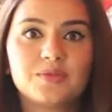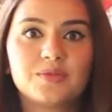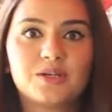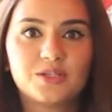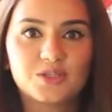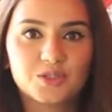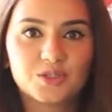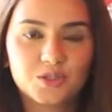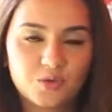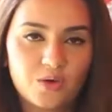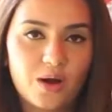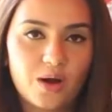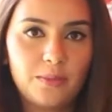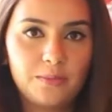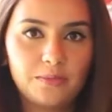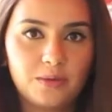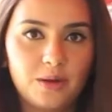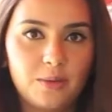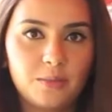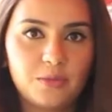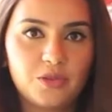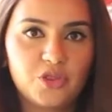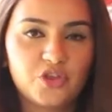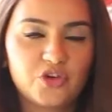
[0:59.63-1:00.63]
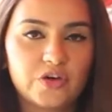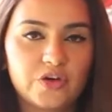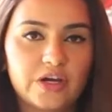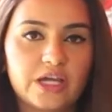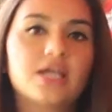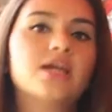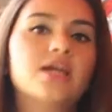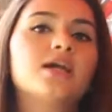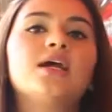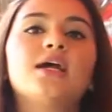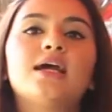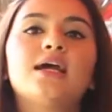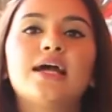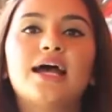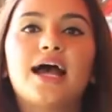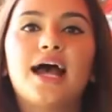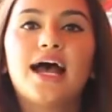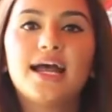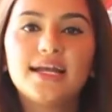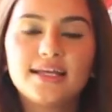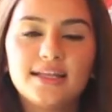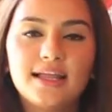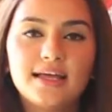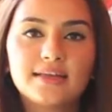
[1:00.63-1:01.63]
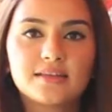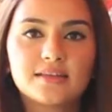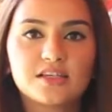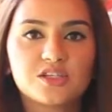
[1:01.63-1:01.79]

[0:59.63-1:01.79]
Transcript: Scrub number 3. I like